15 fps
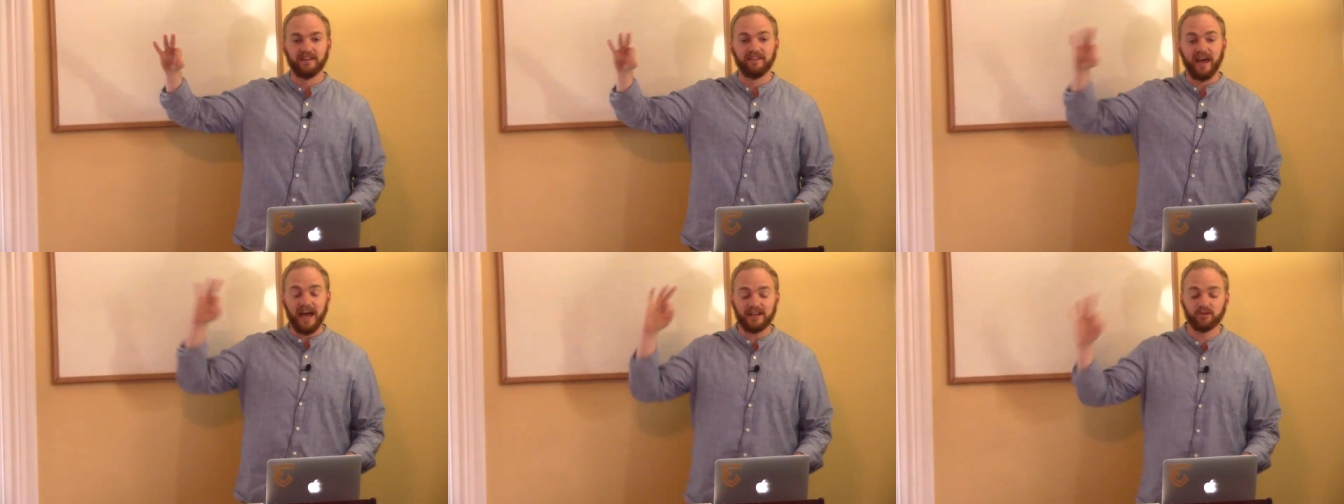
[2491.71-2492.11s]

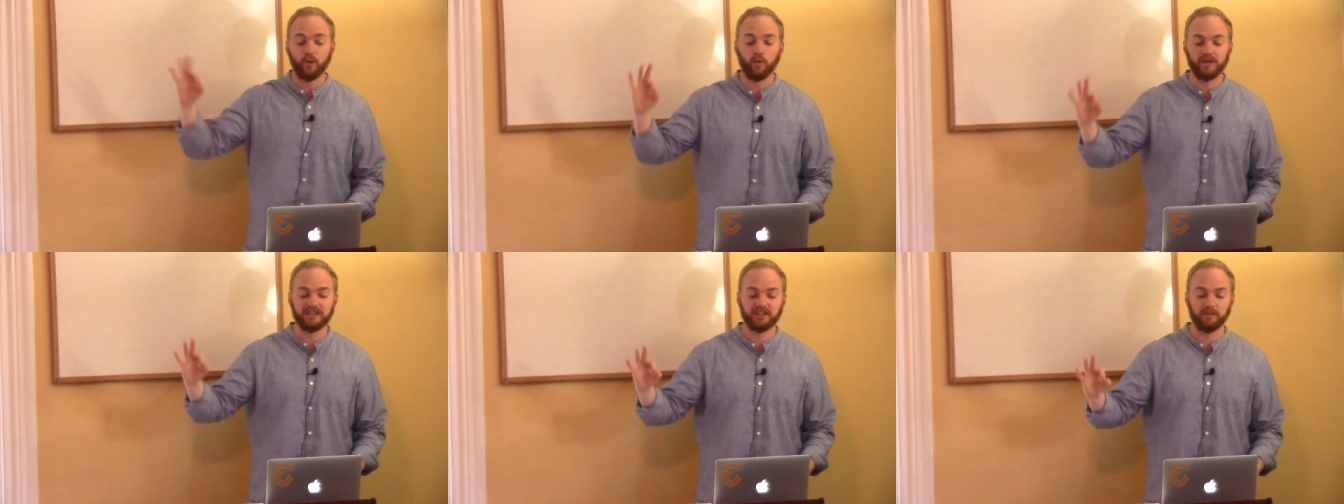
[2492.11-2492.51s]
That's
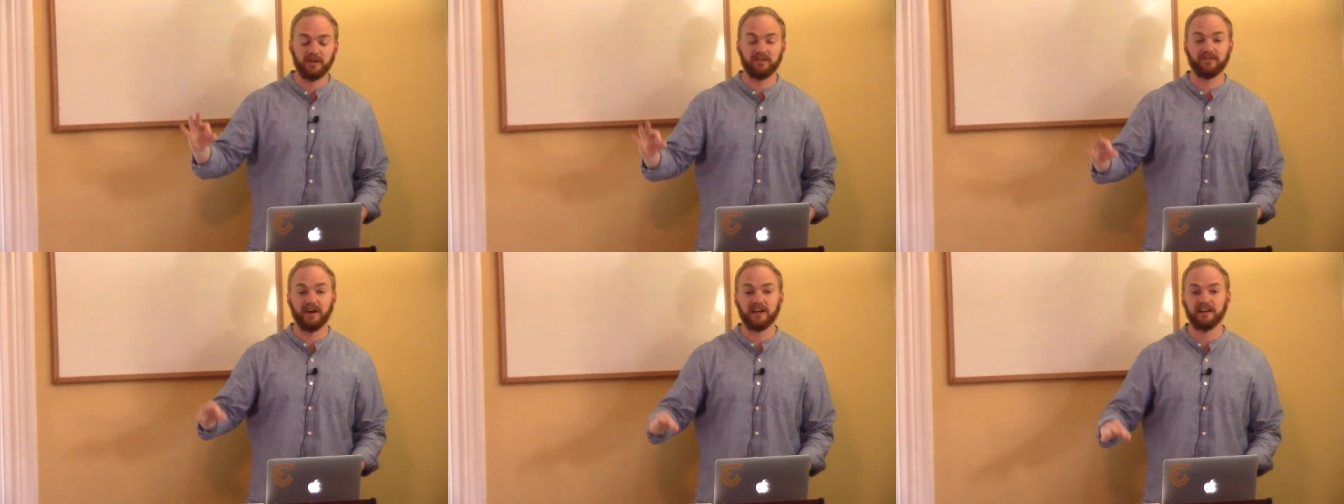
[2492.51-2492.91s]
what we should
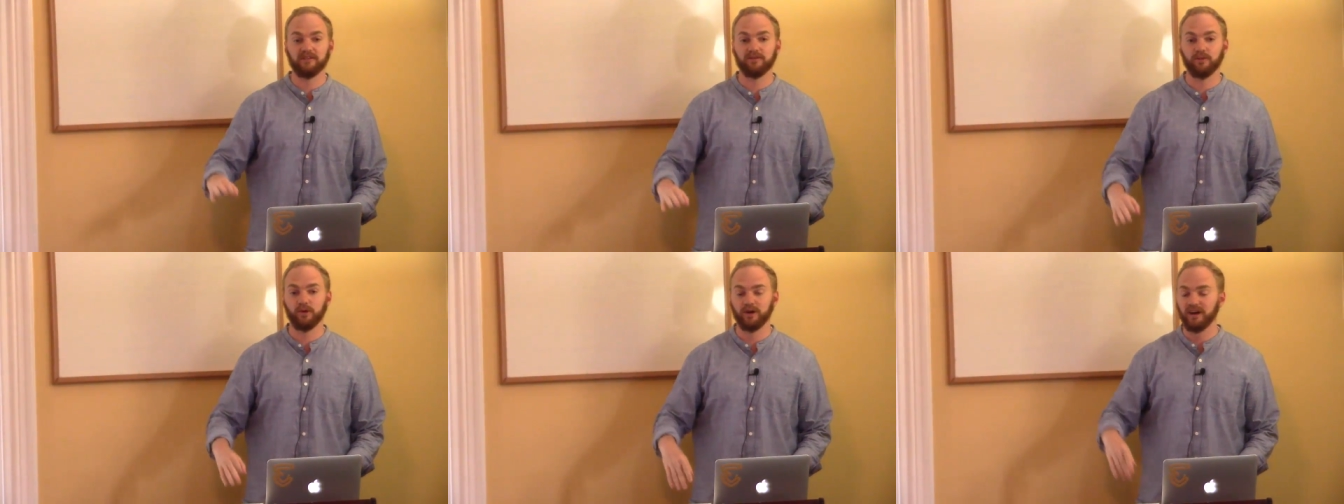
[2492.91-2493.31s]
be fighting
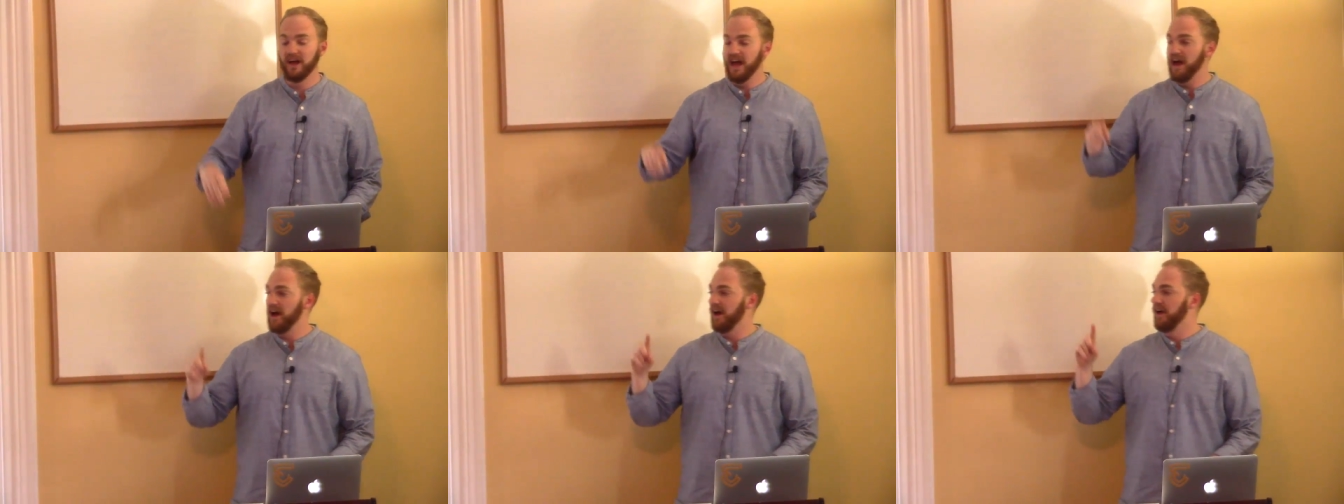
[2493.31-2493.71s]
for.
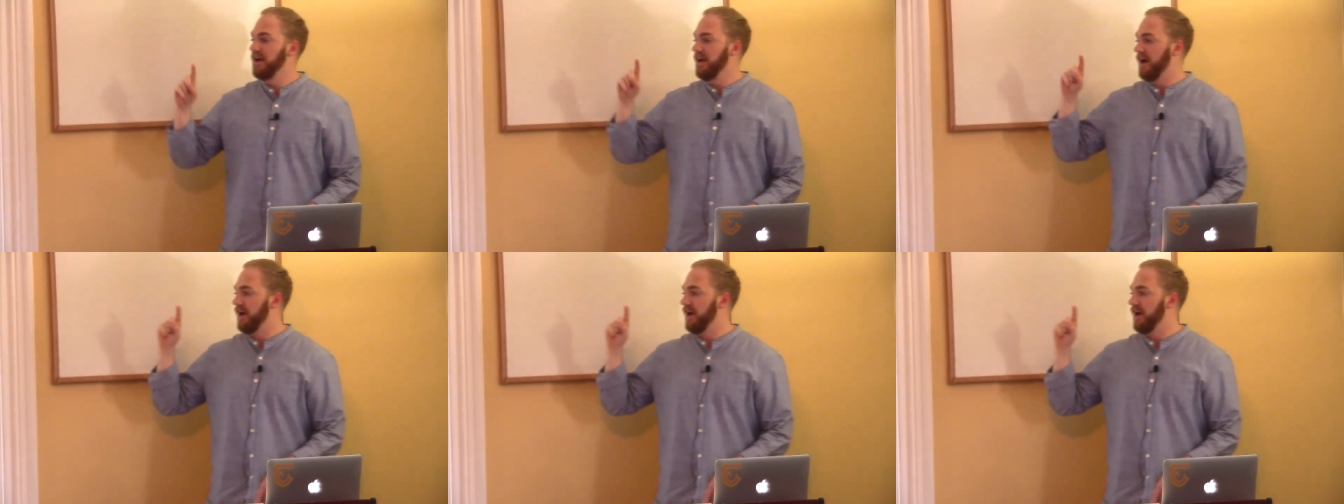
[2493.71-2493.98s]
Amen.